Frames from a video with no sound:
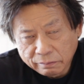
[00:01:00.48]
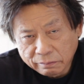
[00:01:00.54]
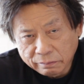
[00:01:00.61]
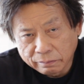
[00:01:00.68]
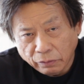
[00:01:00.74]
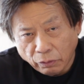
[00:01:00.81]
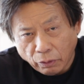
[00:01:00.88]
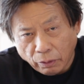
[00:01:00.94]

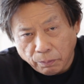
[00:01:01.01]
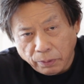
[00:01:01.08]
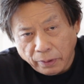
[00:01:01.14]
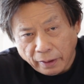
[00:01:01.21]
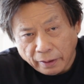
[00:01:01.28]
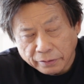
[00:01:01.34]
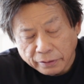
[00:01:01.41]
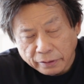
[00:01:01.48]
more
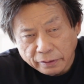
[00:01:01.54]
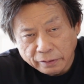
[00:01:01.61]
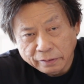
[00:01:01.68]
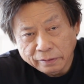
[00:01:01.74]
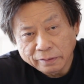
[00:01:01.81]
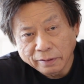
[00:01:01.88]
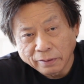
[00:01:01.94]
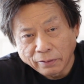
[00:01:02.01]

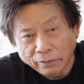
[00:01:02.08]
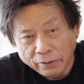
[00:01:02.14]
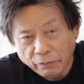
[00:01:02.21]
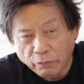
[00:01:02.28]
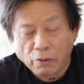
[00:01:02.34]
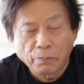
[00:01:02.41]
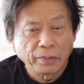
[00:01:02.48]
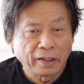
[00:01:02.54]
pleasant, or it
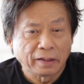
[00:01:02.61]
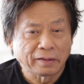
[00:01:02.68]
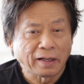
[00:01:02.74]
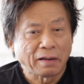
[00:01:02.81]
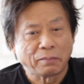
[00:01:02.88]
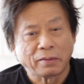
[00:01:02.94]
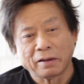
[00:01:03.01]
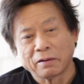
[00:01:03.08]
won't be a
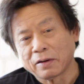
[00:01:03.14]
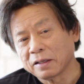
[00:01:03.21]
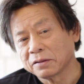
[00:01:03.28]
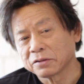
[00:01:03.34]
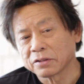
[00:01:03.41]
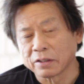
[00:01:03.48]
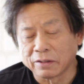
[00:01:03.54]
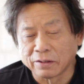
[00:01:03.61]
nightmare, right?
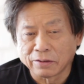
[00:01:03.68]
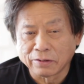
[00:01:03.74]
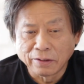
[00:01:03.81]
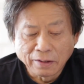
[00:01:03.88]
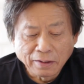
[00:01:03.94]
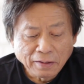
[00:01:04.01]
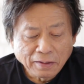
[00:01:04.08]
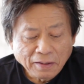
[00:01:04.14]
So,
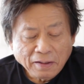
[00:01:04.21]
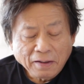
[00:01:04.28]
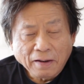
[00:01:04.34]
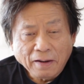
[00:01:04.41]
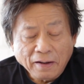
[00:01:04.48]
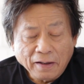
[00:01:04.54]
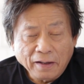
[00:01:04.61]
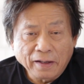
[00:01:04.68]

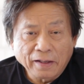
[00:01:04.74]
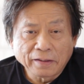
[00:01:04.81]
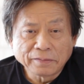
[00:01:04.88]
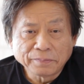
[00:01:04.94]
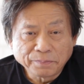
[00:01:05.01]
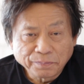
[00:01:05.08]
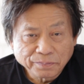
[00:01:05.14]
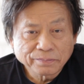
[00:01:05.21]

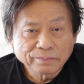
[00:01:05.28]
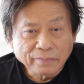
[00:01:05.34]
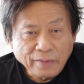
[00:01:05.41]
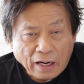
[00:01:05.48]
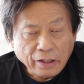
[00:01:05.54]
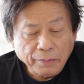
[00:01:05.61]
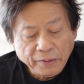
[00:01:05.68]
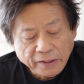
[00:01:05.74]
and
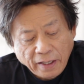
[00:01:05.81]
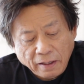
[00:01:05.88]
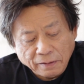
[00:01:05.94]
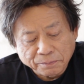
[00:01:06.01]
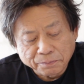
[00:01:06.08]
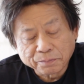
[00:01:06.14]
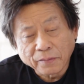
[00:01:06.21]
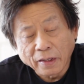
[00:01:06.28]
that could be
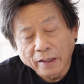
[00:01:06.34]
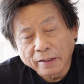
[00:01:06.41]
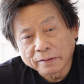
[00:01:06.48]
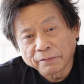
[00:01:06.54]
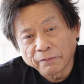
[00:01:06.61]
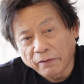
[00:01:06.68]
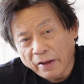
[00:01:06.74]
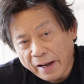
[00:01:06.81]
done. And
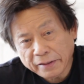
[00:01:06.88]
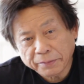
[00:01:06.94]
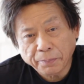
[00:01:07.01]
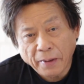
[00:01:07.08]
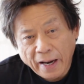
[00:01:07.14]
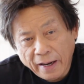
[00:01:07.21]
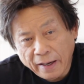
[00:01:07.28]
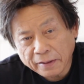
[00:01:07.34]

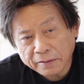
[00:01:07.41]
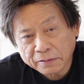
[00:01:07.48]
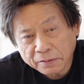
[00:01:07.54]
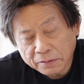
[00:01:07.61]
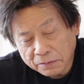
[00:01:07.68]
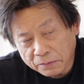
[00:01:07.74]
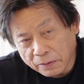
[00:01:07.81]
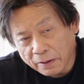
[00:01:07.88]

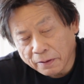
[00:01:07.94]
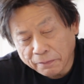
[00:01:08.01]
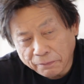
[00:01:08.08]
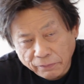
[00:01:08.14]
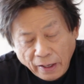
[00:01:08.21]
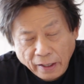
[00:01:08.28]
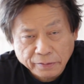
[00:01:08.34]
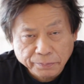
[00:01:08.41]
flashbacks, well,
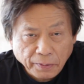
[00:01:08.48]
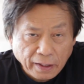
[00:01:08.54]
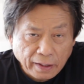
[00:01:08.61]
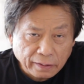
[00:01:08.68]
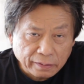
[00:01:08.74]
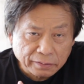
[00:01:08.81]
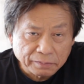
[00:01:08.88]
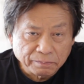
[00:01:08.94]

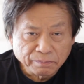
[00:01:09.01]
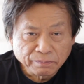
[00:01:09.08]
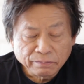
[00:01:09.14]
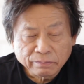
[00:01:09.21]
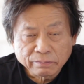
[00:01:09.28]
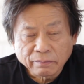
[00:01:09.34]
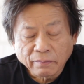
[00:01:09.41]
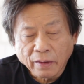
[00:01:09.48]

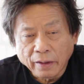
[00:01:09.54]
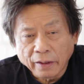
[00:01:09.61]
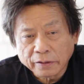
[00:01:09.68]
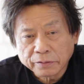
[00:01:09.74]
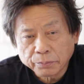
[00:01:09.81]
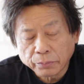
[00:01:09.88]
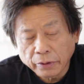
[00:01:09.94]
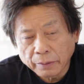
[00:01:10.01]
flashbacks
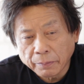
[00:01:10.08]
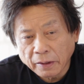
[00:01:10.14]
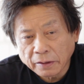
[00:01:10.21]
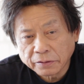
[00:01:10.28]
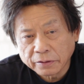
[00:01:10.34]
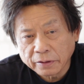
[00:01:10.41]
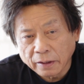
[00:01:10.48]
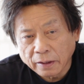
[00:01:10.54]
is pretty
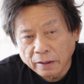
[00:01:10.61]
much